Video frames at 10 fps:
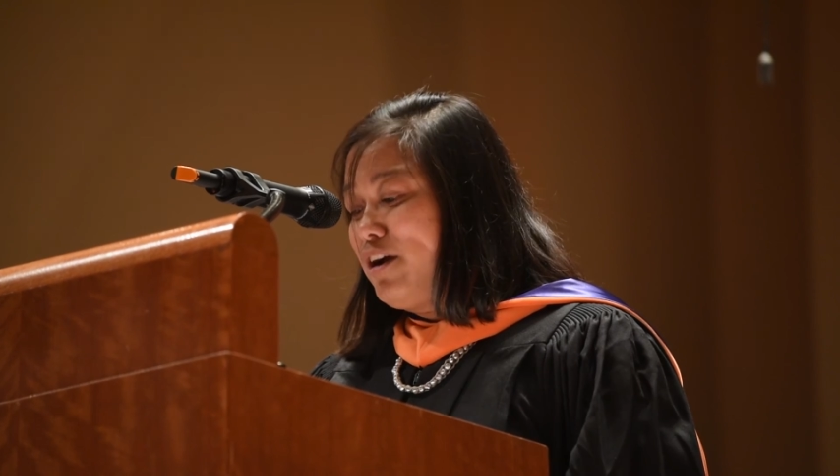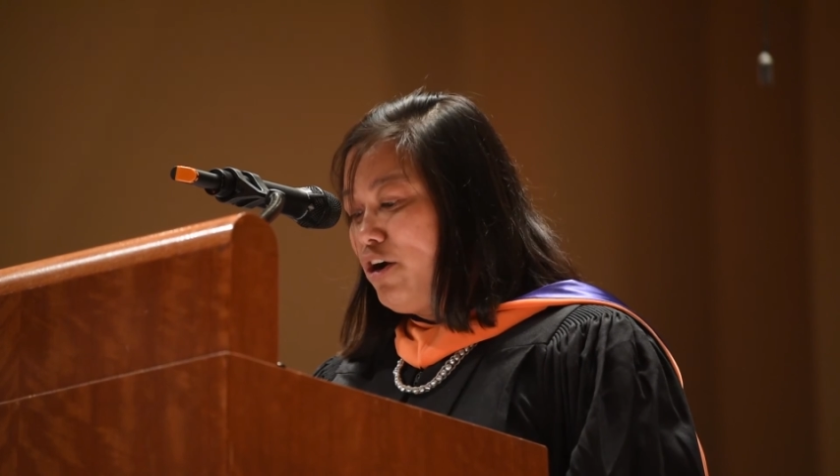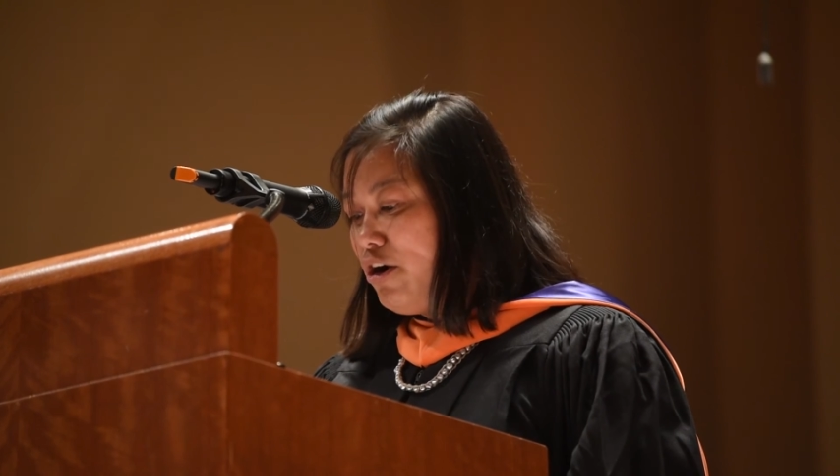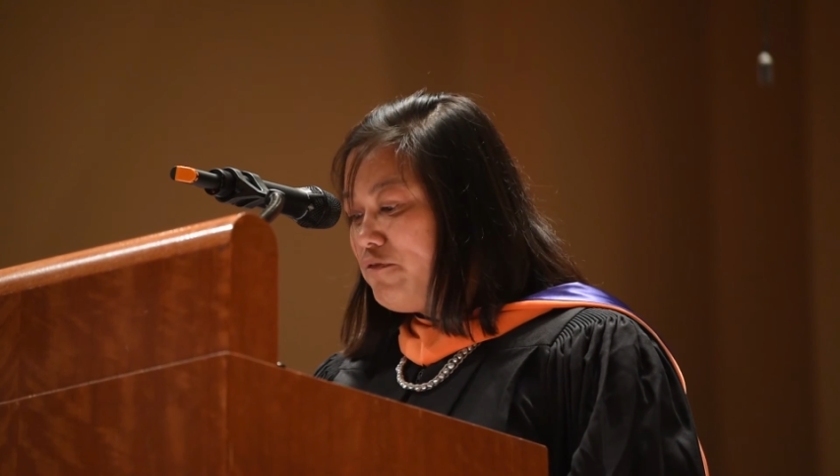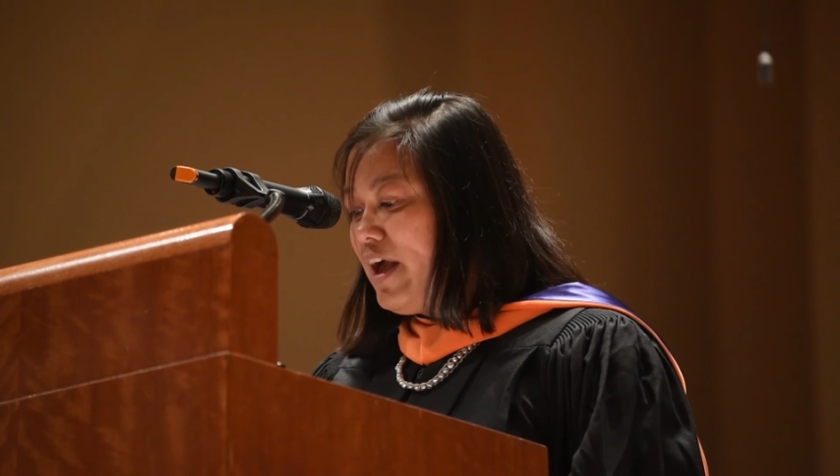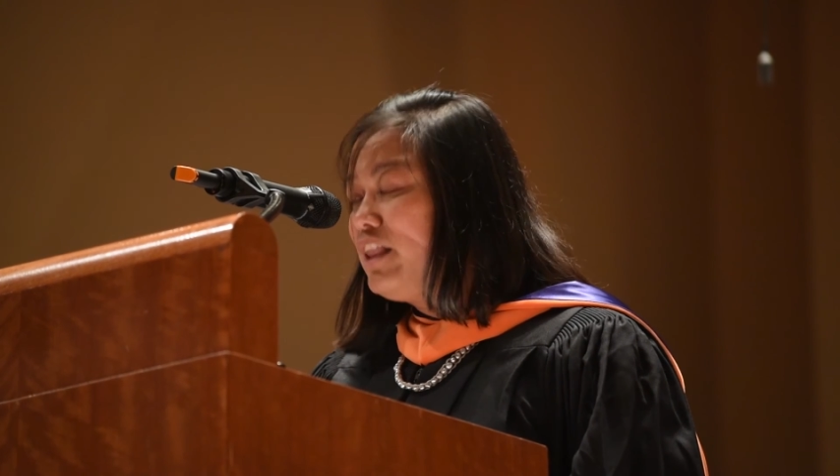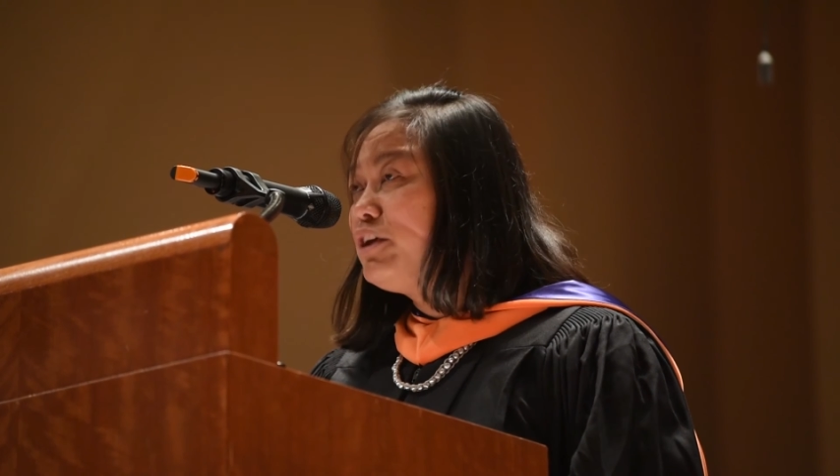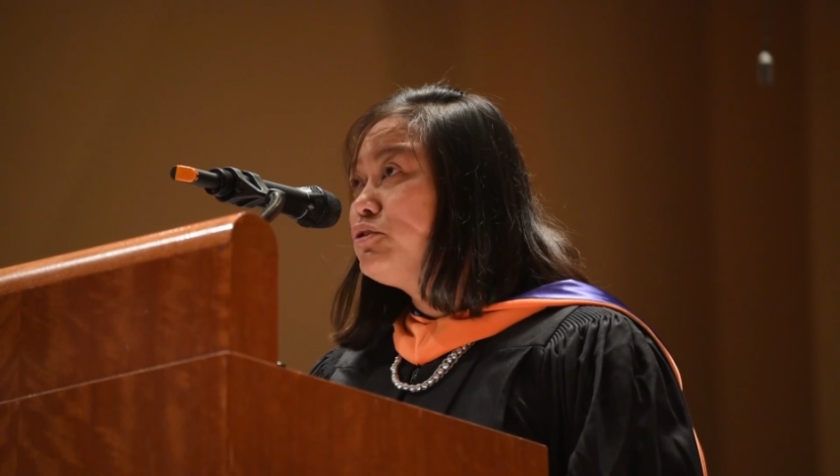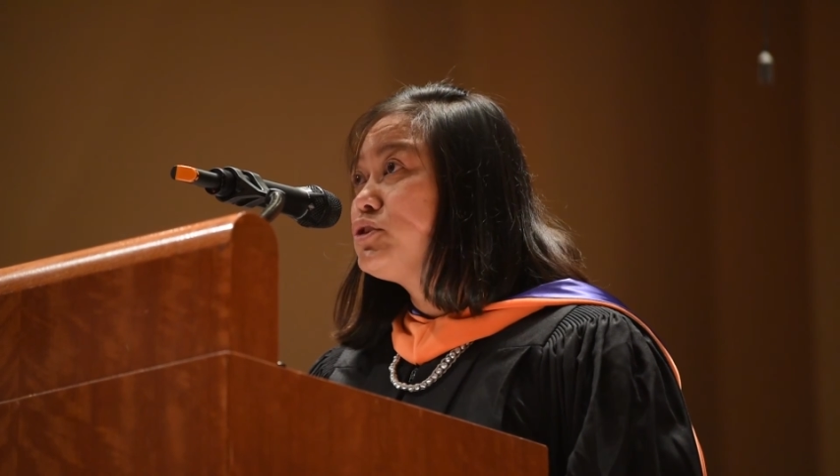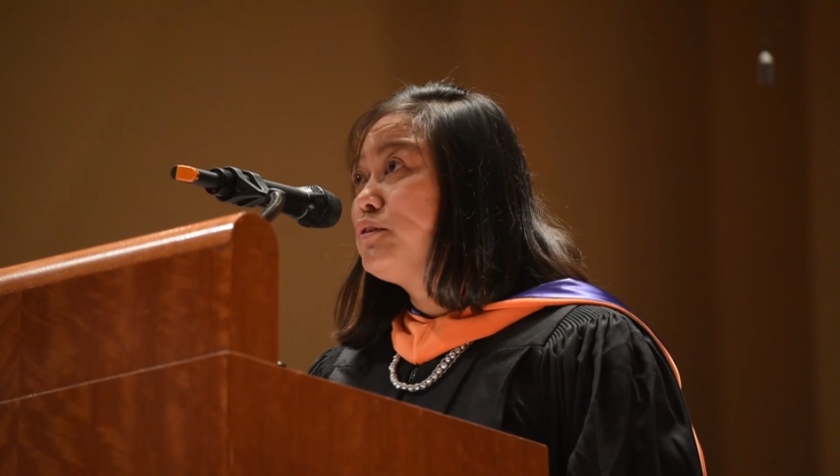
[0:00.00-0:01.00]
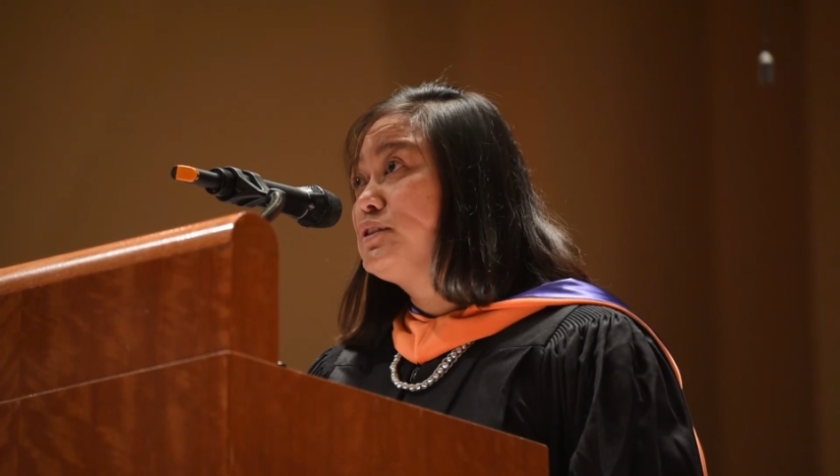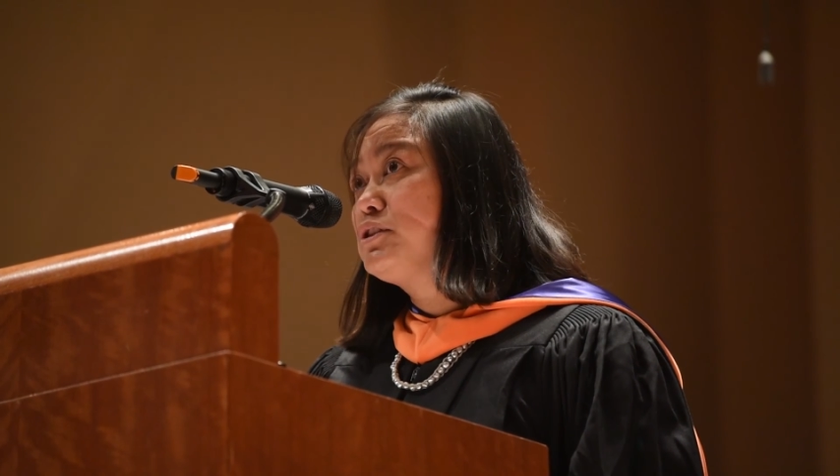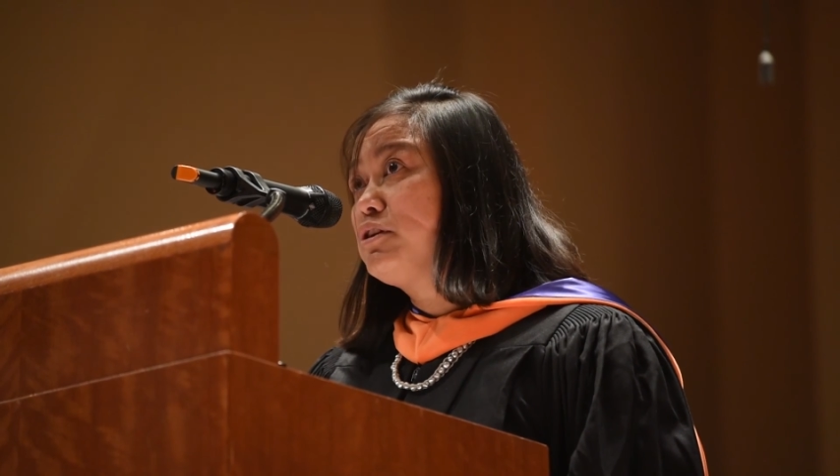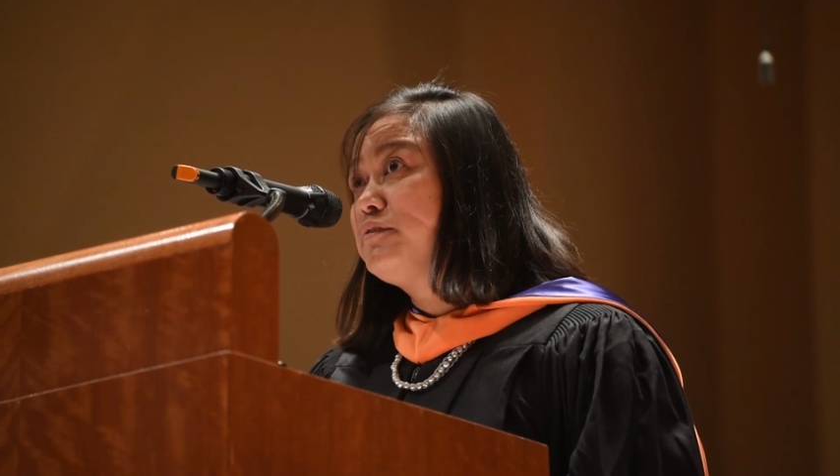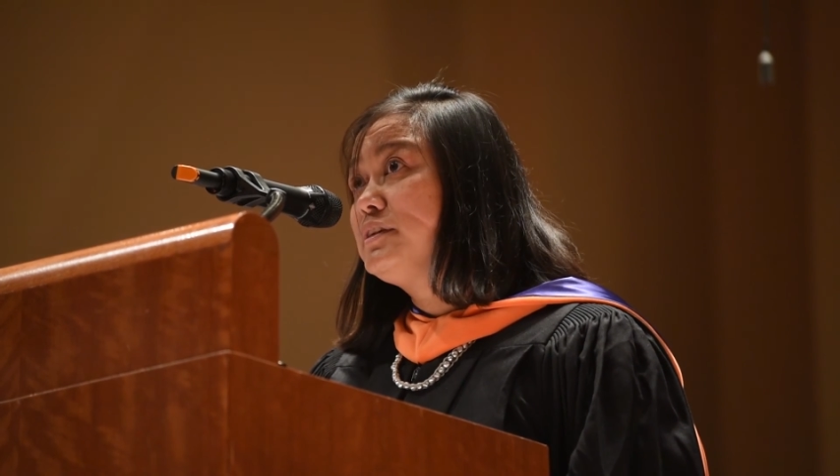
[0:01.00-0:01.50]
Her values of
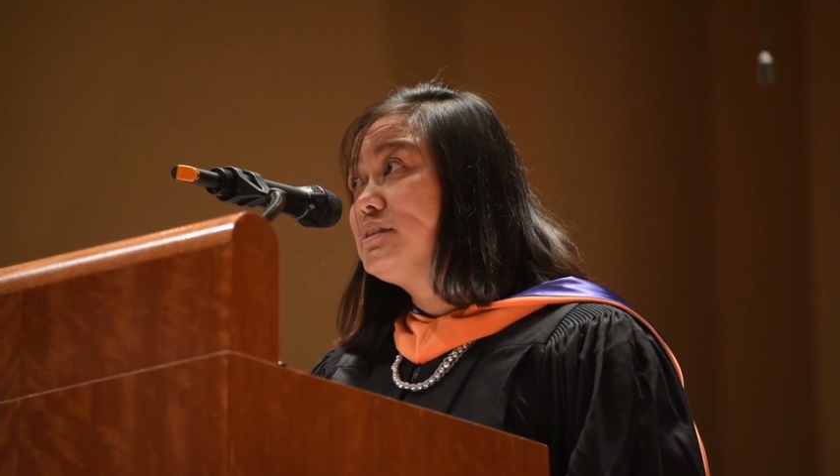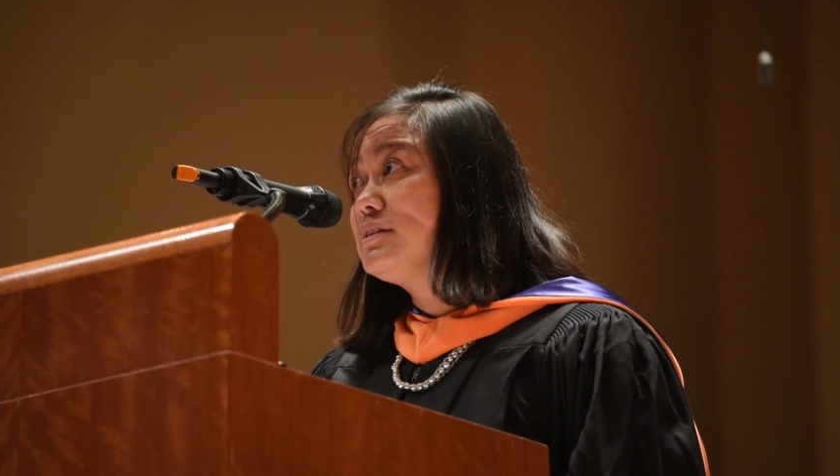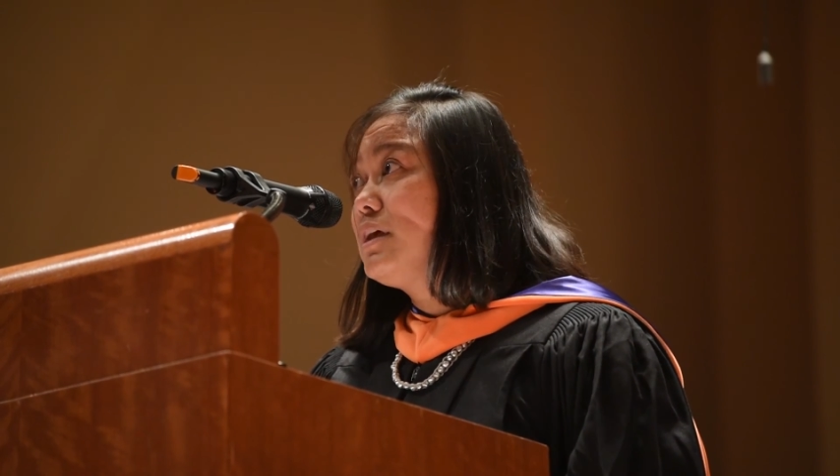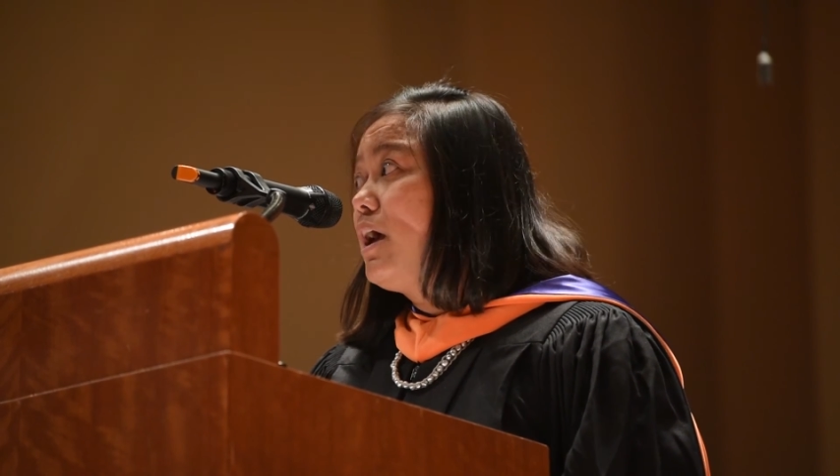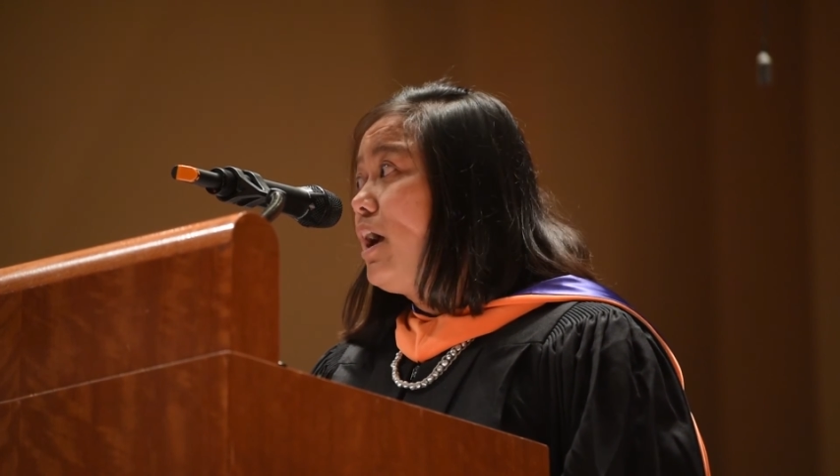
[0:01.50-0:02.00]
service